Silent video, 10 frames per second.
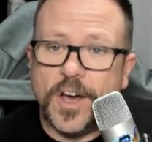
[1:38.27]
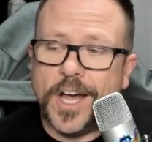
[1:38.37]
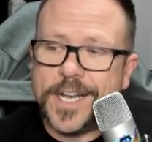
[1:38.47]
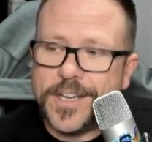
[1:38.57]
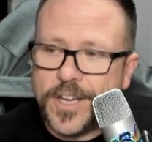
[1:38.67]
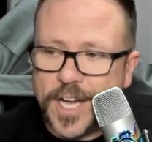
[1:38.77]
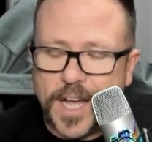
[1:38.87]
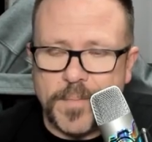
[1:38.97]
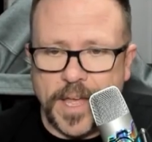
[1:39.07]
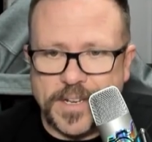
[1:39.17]

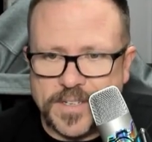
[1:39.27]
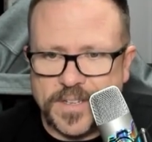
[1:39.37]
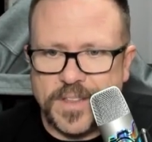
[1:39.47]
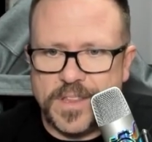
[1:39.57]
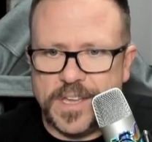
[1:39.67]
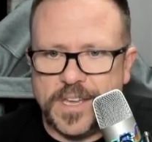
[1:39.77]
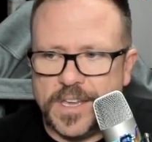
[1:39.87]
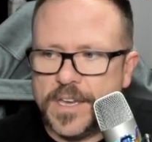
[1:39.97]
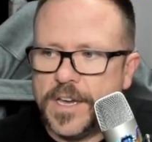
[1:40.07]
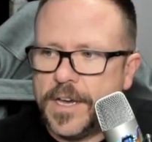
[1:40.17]
uncomment the